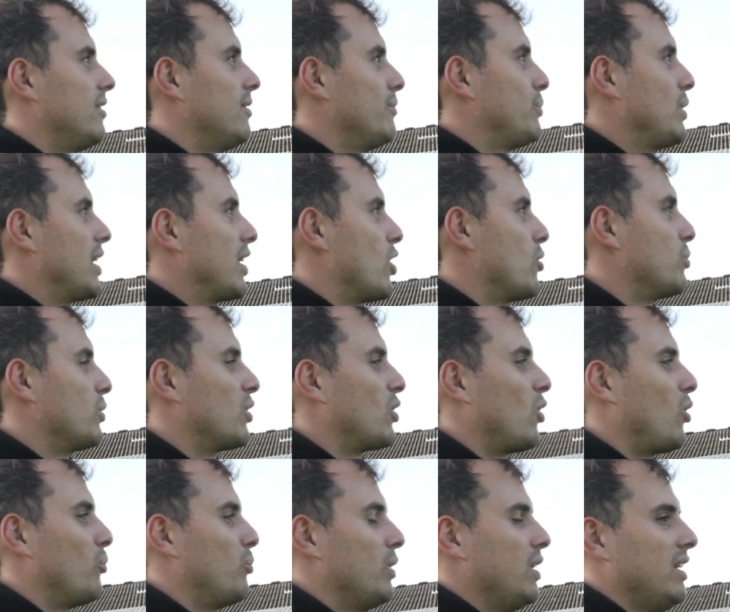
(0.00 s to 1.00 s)
being open
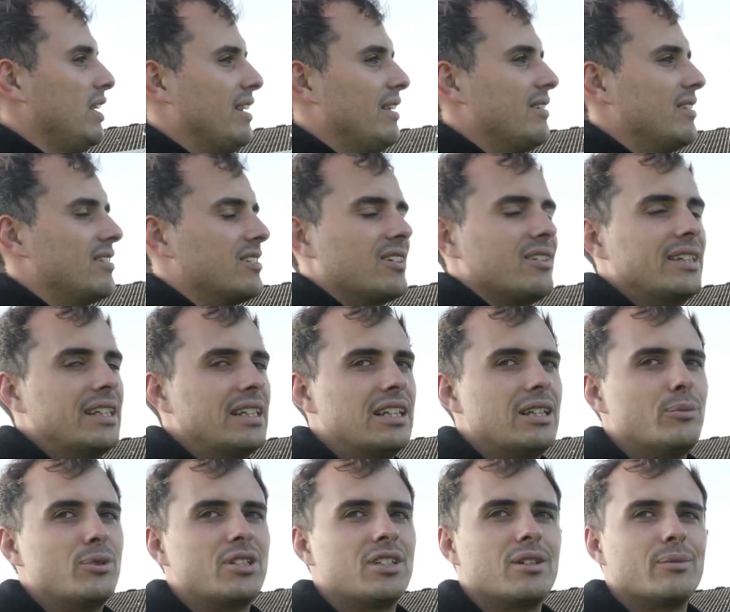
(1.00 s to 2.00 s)
cockpit, there's only a
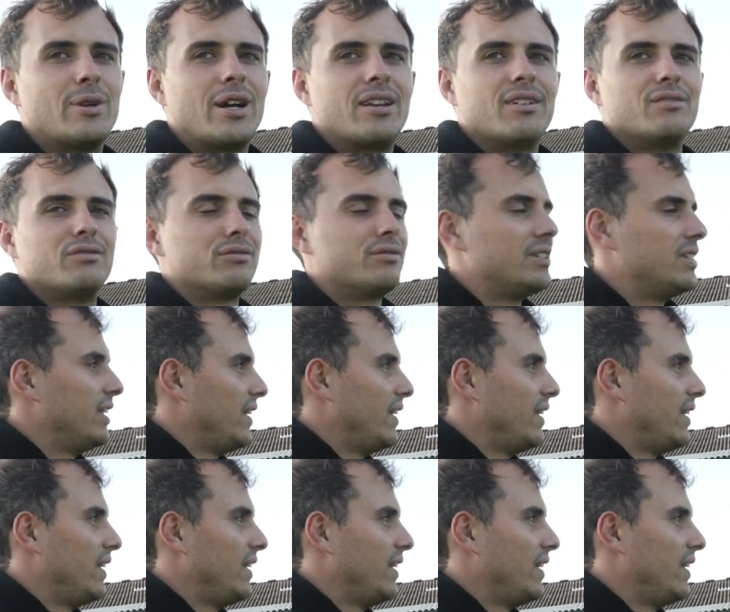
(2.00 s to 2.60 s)
limited amount of